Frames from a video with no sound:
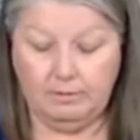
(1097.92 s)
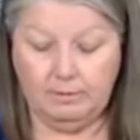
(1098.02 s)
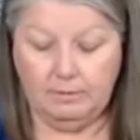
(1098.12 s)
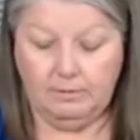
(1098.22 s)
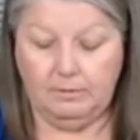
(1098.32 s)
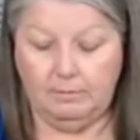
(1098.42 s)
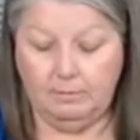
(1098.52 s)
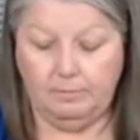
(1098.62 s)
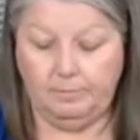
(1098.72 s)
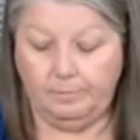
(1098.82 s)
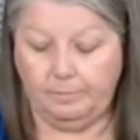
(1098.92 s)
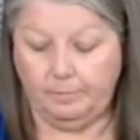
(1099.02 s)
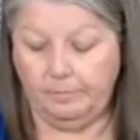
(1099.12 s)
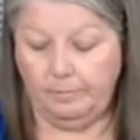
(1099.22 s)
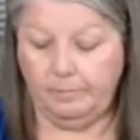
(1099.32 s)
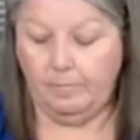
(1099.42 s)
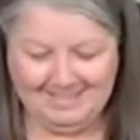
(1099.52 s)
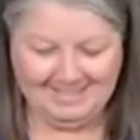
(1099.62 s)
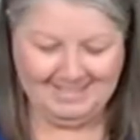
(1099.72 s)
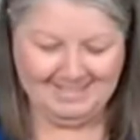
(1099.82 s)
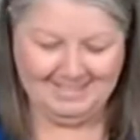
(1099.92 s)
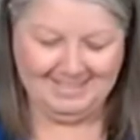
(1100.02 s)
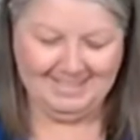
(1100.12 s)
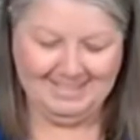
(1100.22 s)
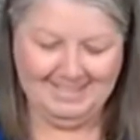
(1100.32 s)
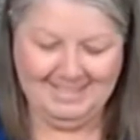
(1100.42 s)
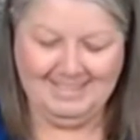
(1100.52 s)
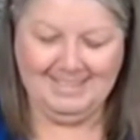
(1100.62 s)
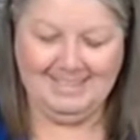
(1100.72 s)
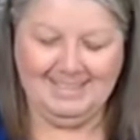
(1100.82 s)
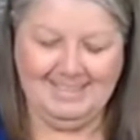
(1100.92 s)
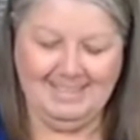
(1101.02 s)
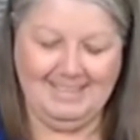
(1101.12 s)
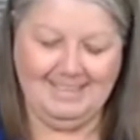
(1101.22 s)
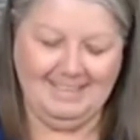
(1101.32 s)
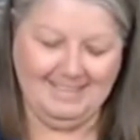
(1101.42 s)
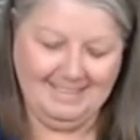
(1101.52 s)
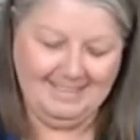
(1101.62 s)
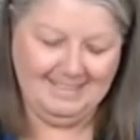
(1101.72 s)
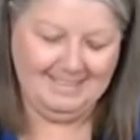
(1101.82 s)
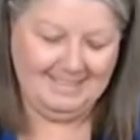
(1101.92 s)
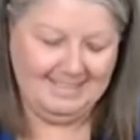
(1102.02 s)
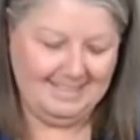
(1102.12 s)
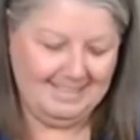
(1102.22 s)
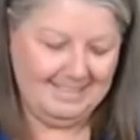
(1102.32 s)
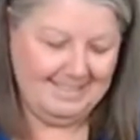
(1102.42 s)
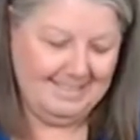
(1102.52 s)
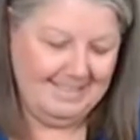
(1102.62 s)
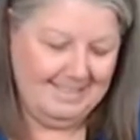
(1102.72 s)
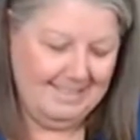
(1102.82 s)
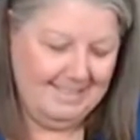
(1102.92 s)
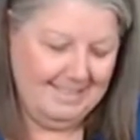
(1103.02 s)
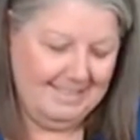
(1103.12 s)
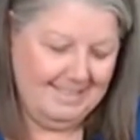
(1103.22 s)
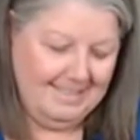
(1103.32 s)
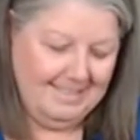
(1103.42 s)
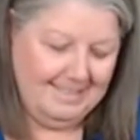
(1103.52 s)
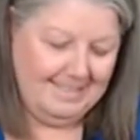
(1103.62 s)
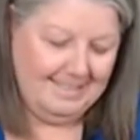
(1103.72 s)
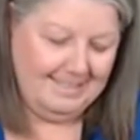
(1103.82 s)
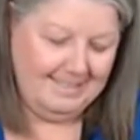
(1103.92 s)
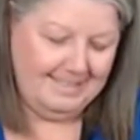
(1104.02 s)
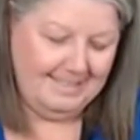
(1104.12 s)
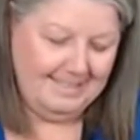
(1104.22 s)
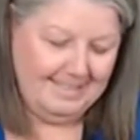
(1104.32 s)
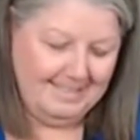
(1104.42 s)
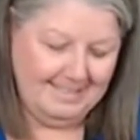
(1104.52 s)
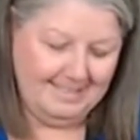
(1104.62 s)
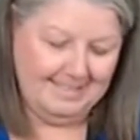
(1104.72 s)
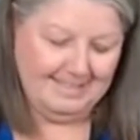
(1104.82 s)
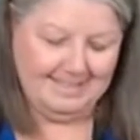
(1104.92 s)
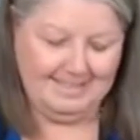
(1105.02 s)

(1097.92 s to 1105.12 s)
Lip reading: (silence)